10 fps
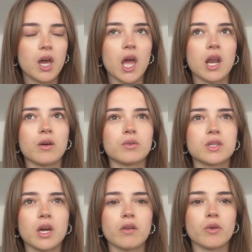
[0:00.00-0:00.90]
and it was
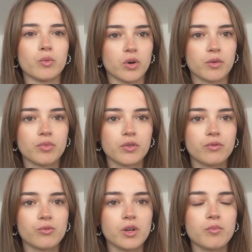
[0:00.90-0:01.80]
kind of a waterproof
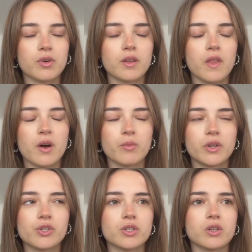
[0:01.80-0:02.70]
one, but that one
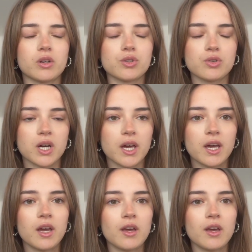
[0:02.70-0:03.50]
just got dry,